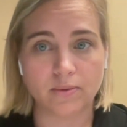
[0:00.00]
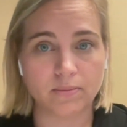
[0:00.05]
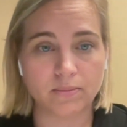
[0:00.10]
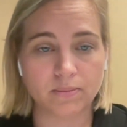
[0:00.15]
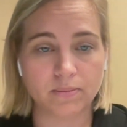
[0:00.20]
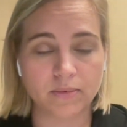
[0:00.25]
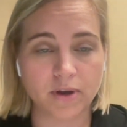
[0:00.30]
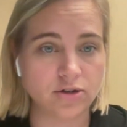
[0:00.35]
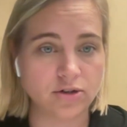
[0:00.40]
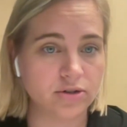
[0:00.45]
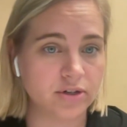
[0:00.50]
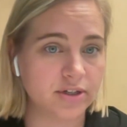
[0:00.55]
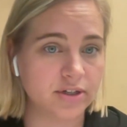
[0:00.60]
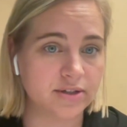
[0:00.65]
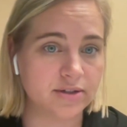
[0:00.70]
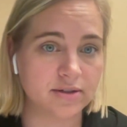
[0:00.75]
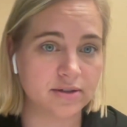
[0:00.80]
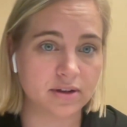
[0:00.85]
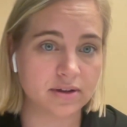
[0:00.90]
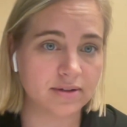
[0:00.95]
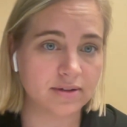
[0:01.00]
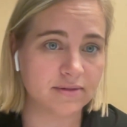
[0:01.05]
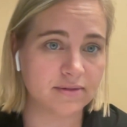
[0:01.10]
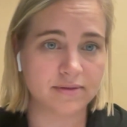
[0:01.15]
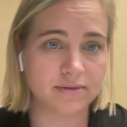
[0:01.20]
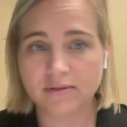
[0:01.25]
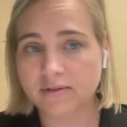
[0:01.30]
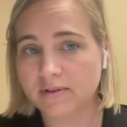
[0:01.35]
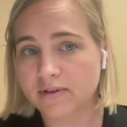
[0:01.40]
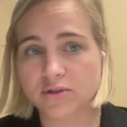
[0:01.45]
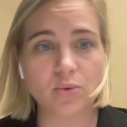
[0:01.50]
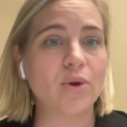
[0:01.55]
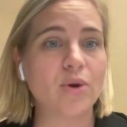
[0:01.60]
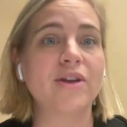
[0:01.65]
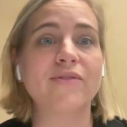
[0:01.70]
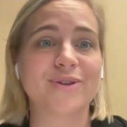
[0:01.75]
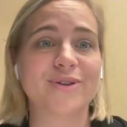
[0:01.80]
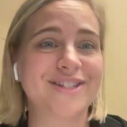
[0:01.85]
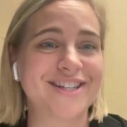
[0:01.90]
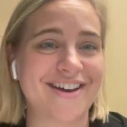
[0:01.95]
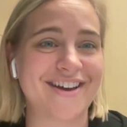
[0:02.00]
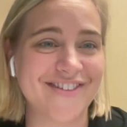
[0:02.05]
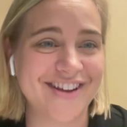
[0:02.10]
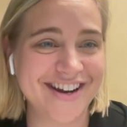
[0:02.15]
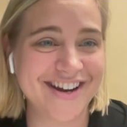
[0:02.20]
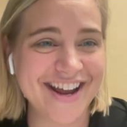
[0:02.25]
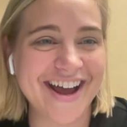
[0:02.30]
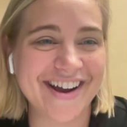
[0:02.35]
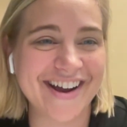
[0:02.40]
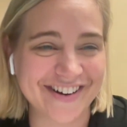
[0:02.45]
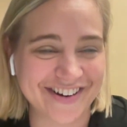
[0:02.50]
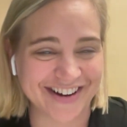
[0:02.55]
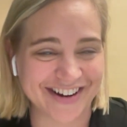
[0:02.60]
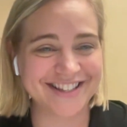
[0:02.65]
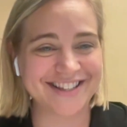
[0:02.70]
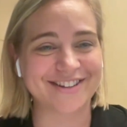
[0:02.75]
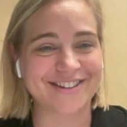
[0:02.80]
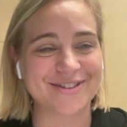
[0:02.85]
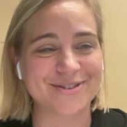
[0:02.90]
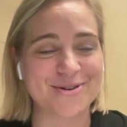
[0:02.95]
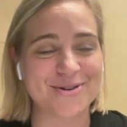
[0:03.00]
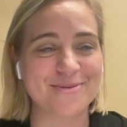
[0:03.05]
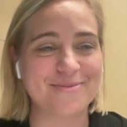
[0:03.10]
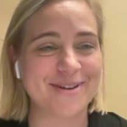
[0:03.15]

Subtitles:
countries 24/7 across the globe.